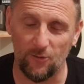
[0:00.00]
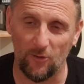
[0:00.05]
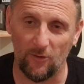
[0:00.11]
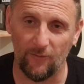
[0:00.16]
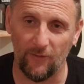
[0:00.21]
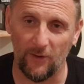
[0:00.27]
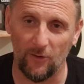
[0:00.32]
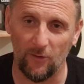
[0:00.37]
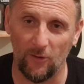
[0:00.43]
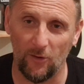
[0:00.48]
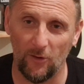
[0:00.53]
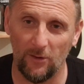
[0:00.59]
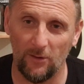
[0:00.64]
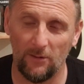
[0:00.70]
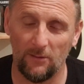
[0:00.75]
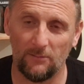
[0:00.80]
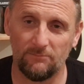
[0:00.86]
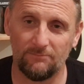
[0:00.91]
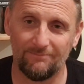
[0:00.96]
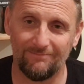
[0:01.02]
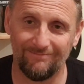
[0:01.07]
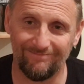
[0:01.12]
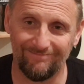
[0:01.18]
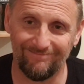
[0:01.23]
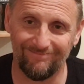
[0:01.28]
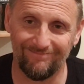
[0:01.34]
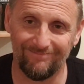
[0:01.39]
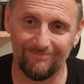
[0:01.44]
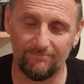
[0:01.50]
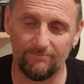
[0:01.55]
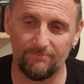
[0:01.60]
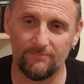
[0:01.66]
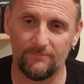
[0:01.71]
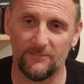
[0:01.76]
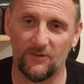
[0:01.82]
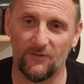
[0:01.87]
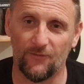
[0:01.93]
over the hole,
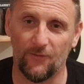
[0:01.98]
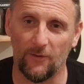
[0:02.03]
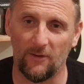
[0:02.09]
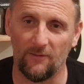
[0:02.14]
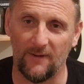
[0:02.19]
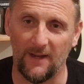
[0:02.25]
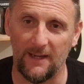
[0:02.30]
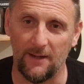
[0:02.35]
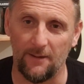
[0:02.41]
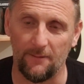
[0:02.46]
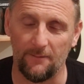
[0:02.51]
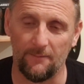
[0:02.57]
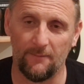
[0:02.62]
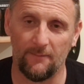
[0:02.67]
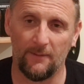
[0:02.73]
it's full of iron.